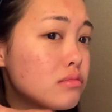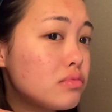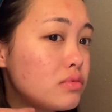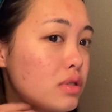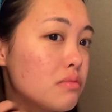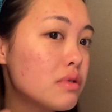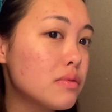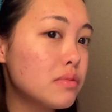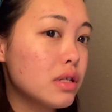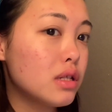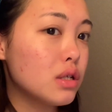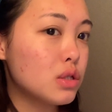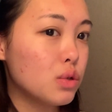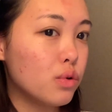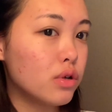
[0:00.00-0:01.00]
sometimes it
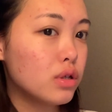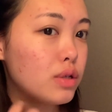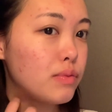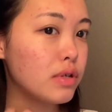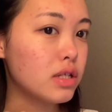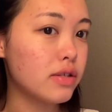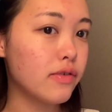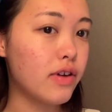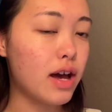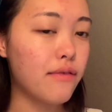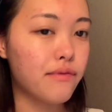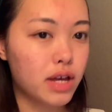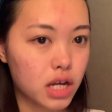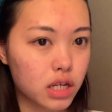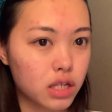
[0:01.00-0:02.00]
looks oily because I have
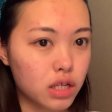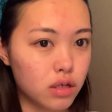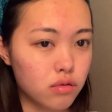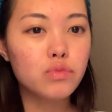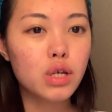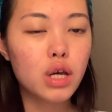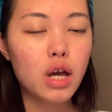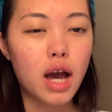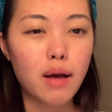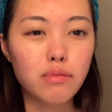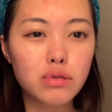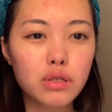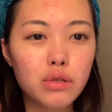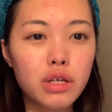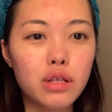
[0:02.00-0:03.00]
acne. I'm
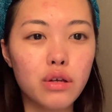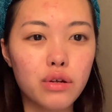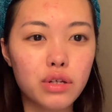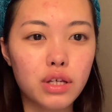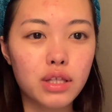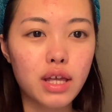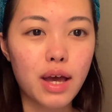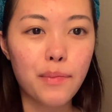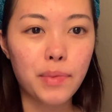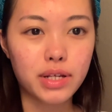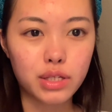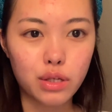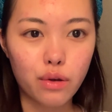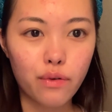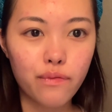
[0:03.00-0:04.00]
slowly learning that
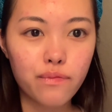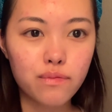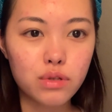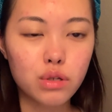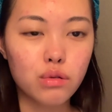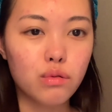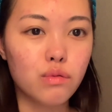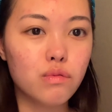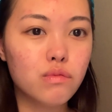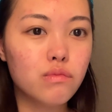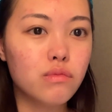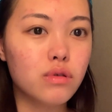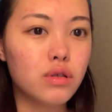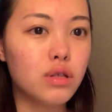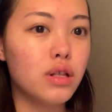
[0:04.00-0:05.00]
myself to
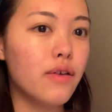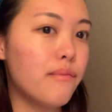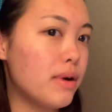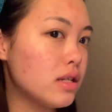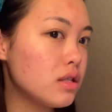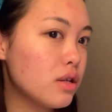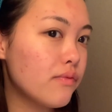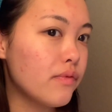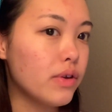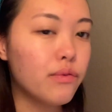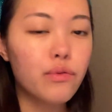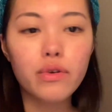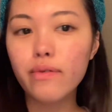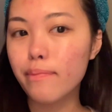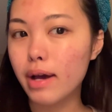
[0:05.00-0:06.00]
love myself even
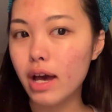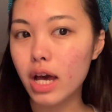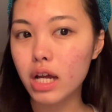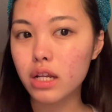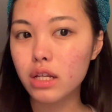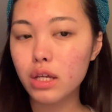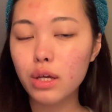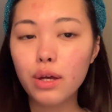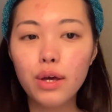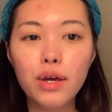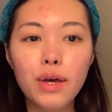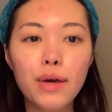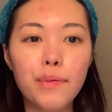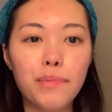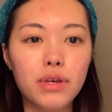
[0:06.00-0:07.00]
with my acne
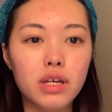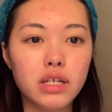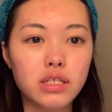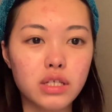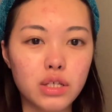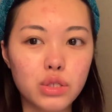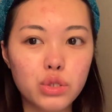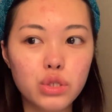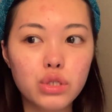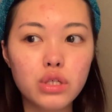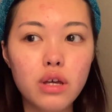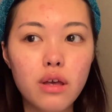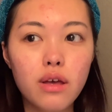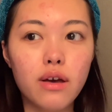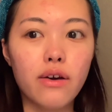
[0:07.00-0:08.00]
because it's just
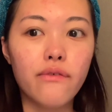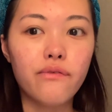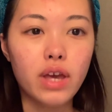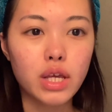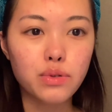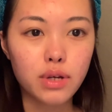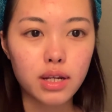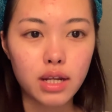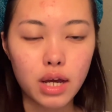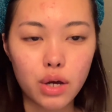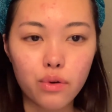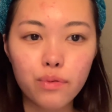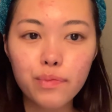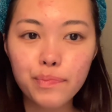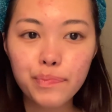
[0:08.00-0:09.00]
a phase right
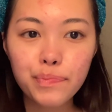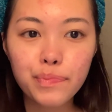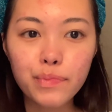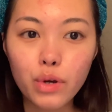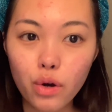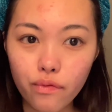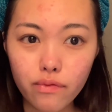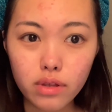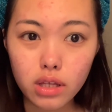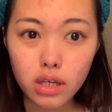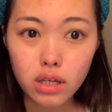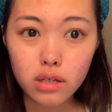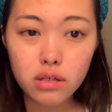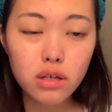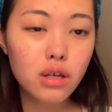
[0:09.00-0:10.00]
now, hopefully,
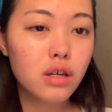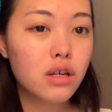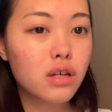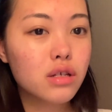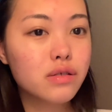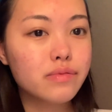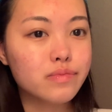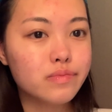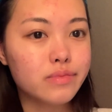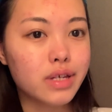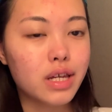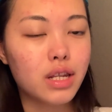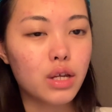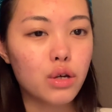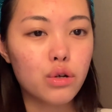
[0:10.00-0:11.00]

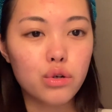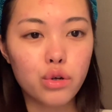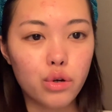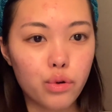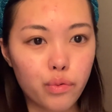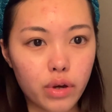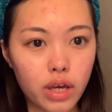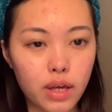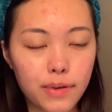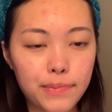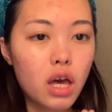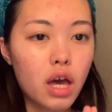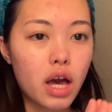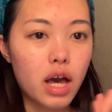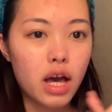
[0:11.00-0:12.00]
and it'll go away.
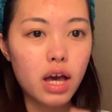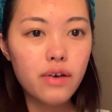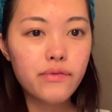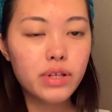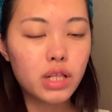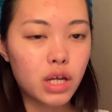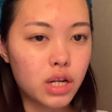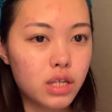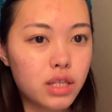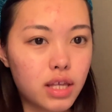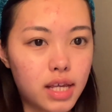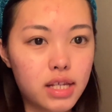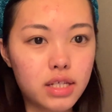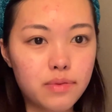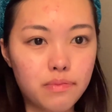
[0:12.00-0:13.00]
I have a lot of
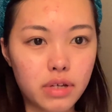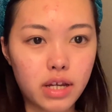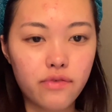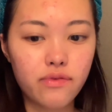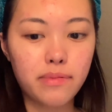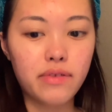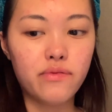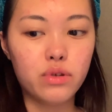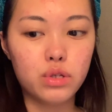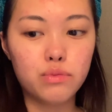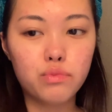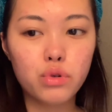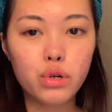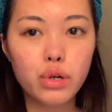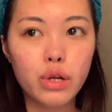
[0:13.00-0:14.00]
things planned for my vision
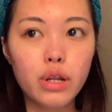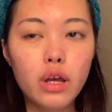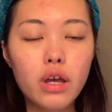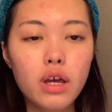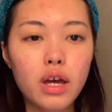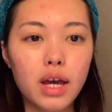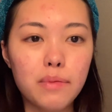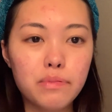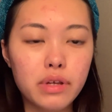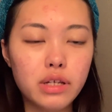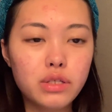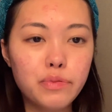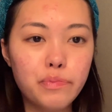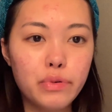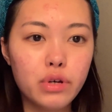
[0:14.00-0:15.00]
board. I plan
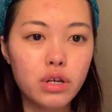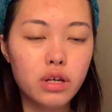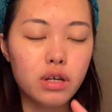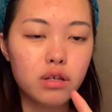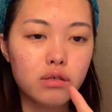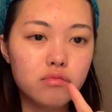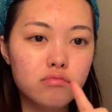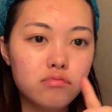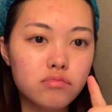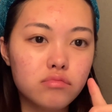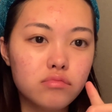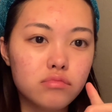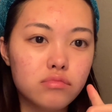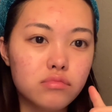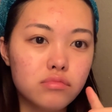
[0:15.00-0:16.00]
to put
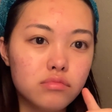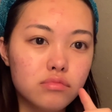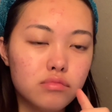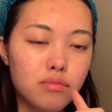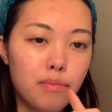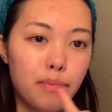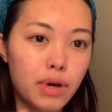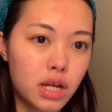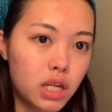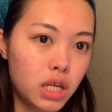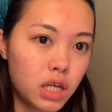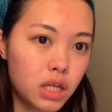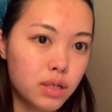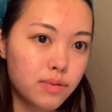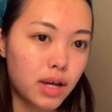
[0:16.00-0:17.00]

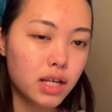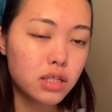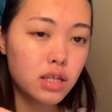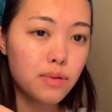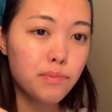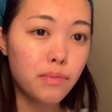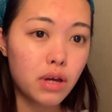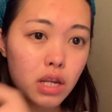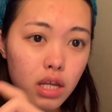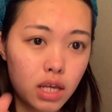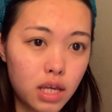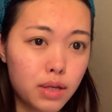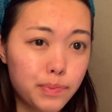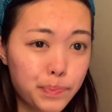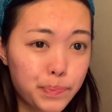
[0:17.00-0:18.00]
money, I see
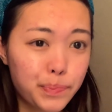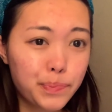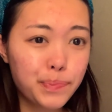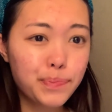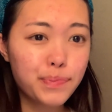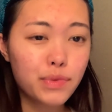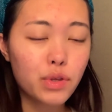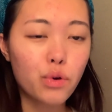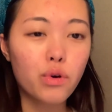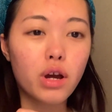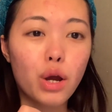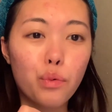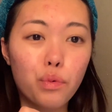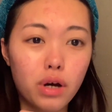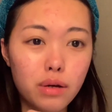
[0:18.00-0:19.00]
money, or
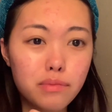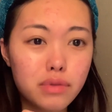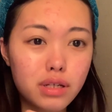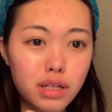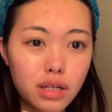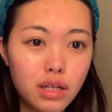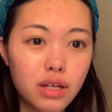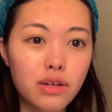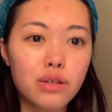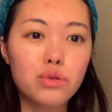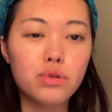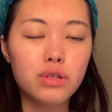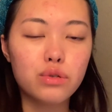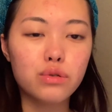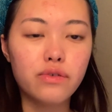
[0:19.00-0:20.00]
I want money in
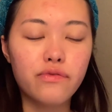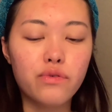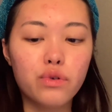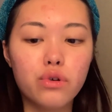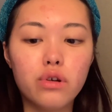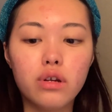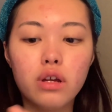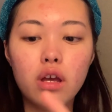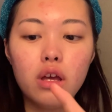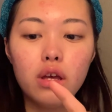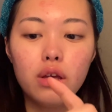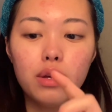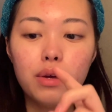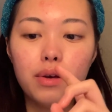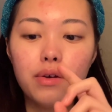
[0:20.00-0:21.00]
2024,
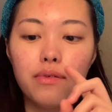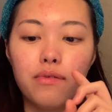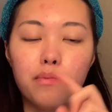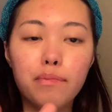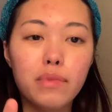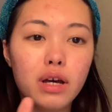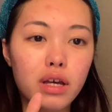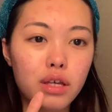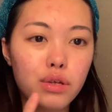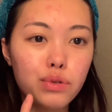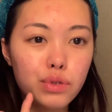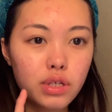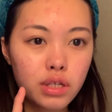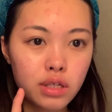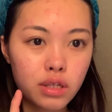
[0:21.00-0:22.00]
my
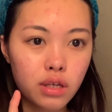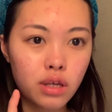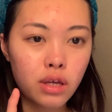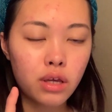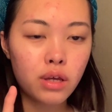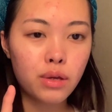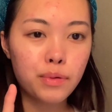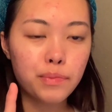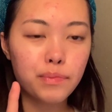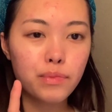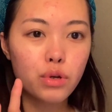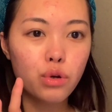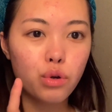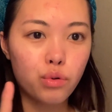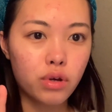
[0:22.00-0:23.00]
UGC
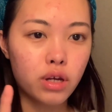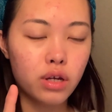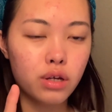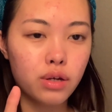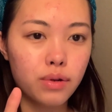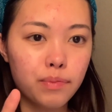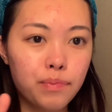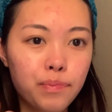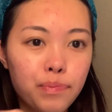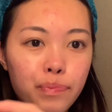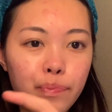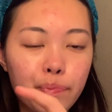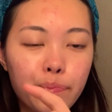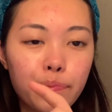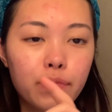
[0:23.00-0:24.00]
career,
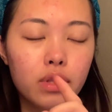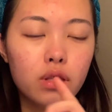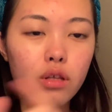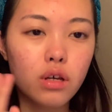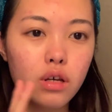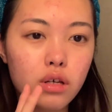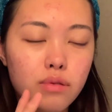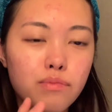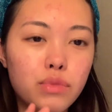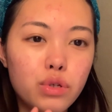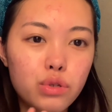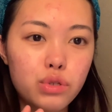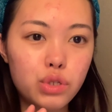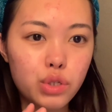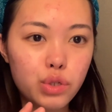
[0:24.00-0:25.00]
um,
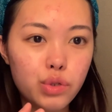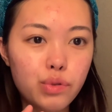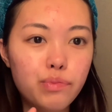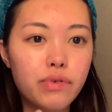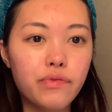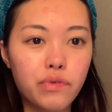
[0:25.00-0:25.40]
YouTube, of